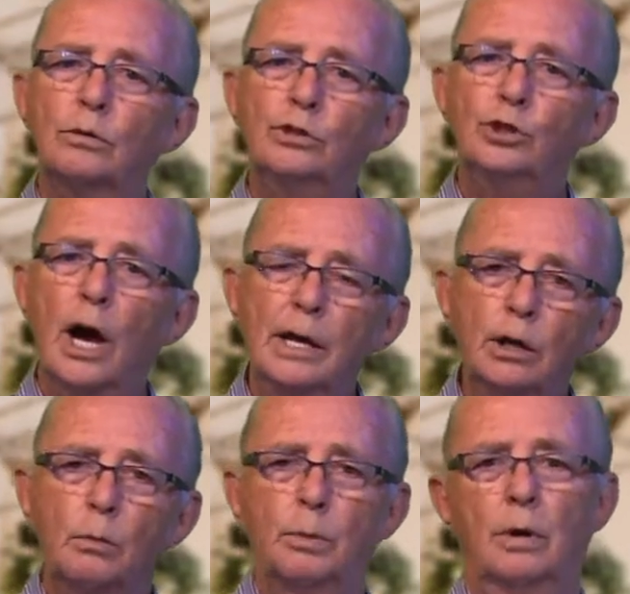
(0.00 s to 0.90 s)

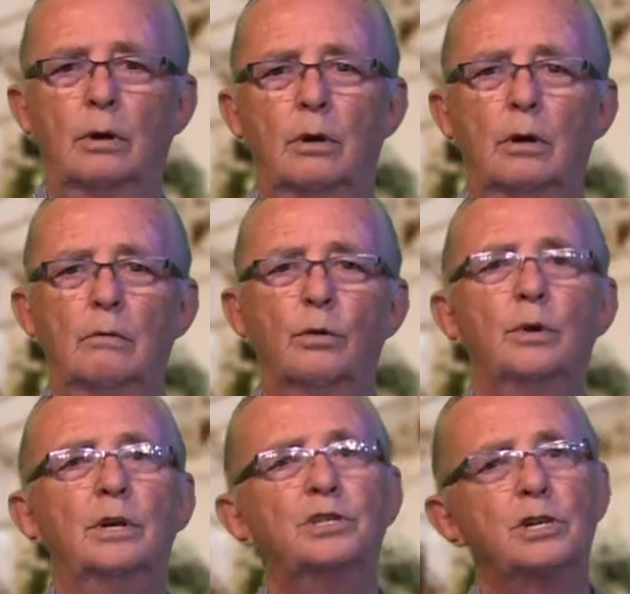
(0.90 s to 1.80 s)
Jacob,
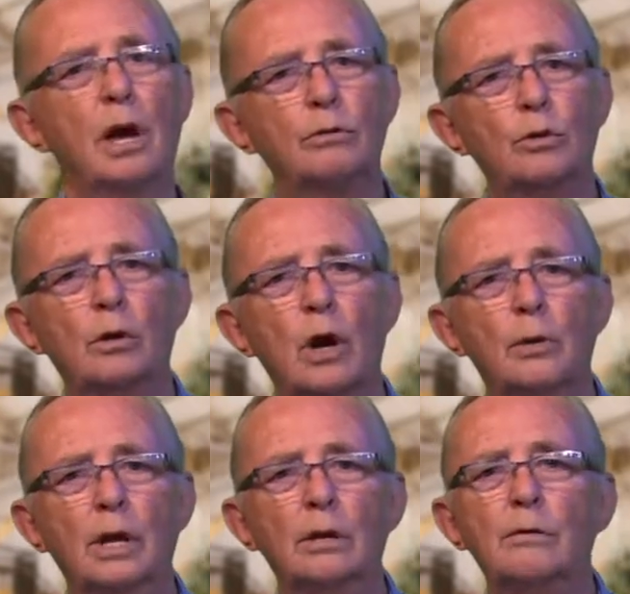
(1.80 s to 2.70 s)
for his son to go
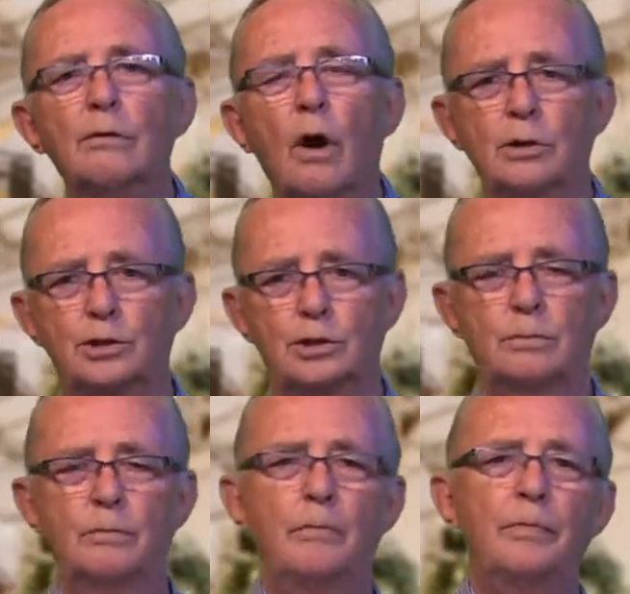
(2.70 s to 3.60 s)
in advance
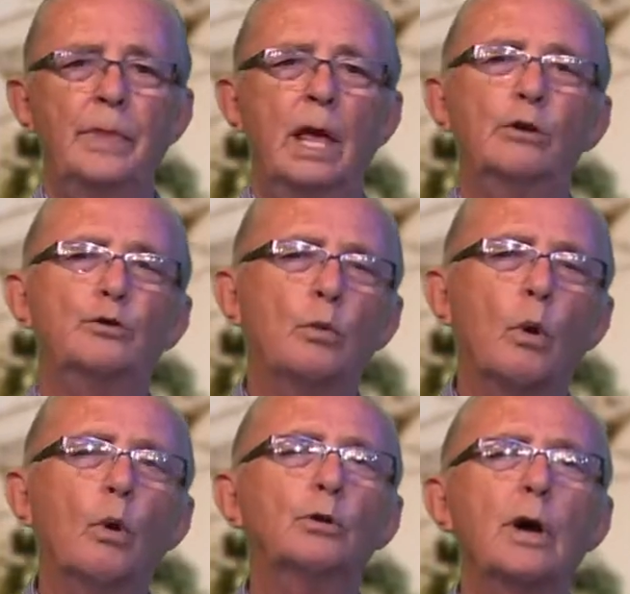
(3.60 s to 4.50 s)
through
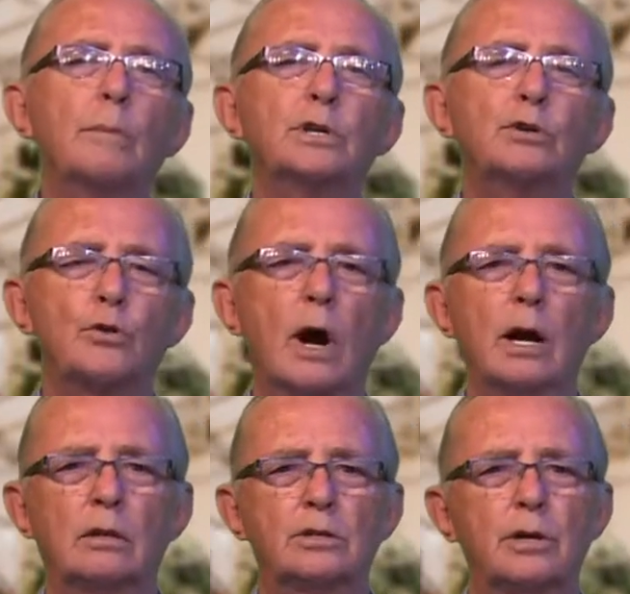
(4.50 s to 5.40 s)
all types of
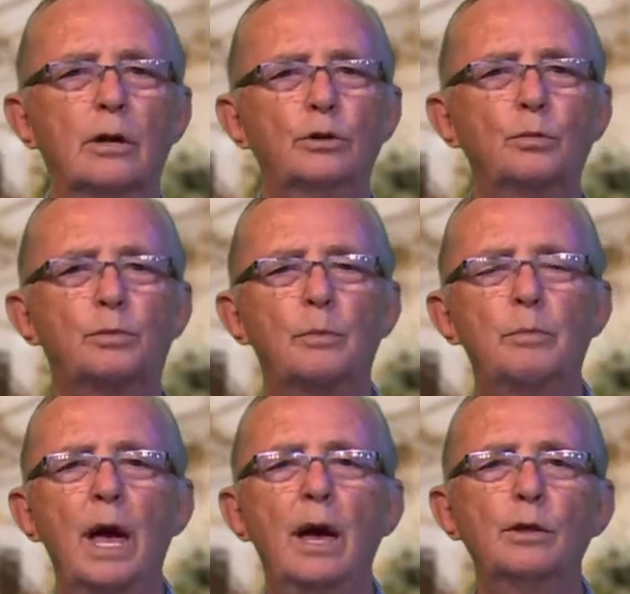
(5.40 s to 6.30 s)
trials to
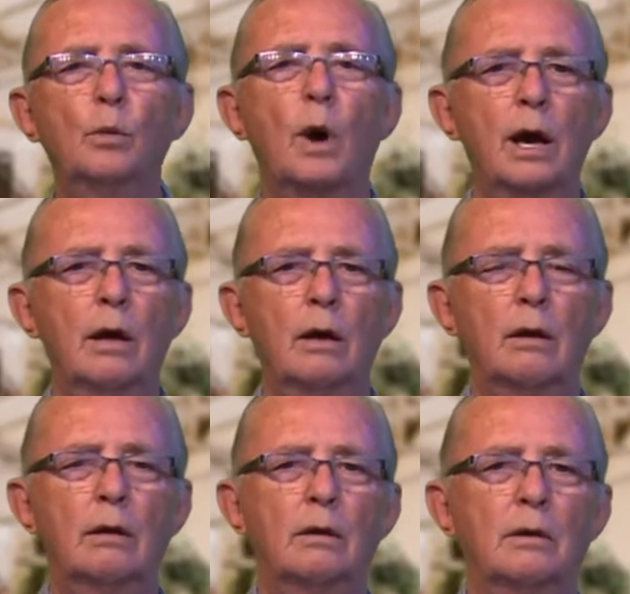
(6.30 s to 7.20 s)
prepare the way
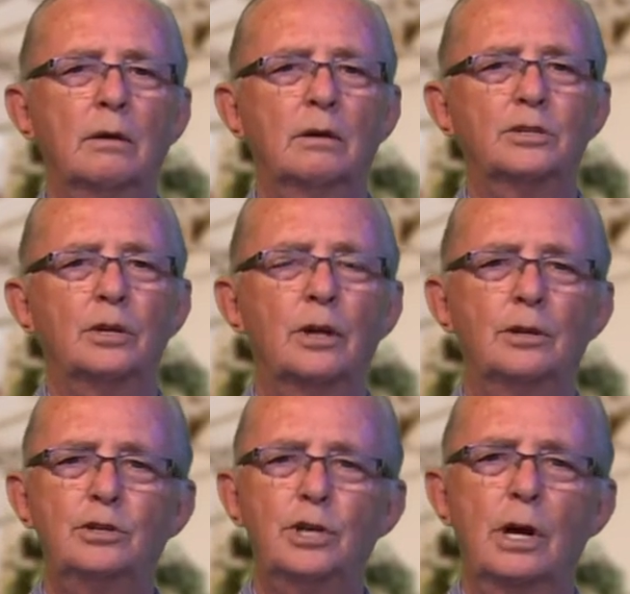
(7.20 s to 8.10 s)
so that
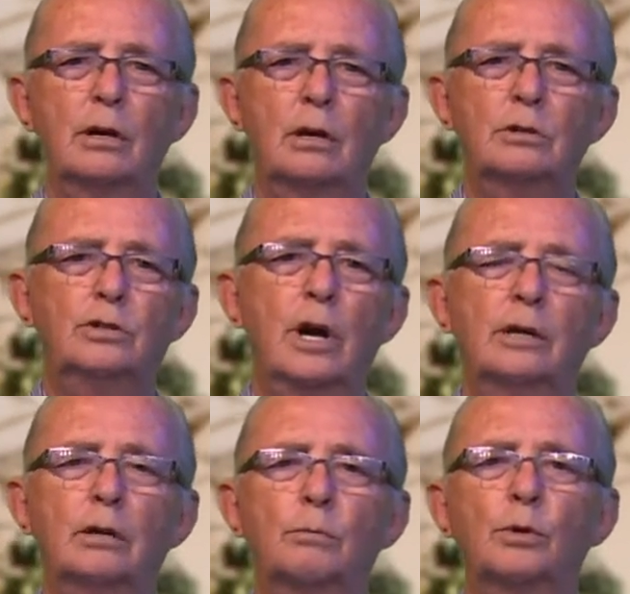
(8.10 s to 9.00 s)

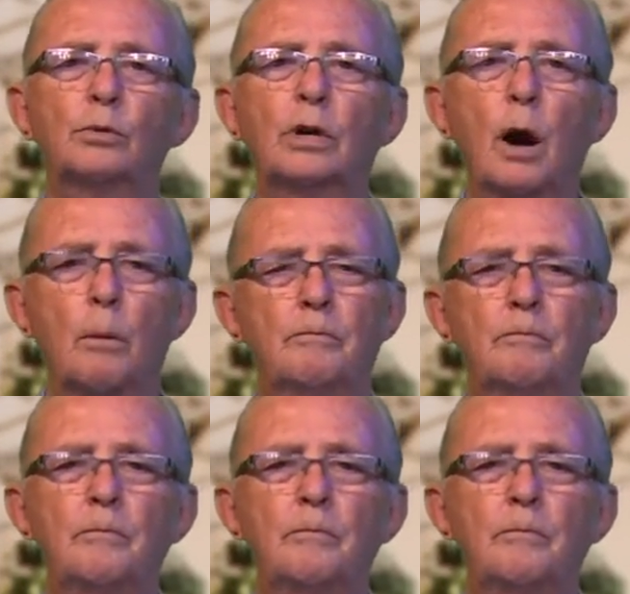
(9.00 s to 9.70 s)
Jacob could come,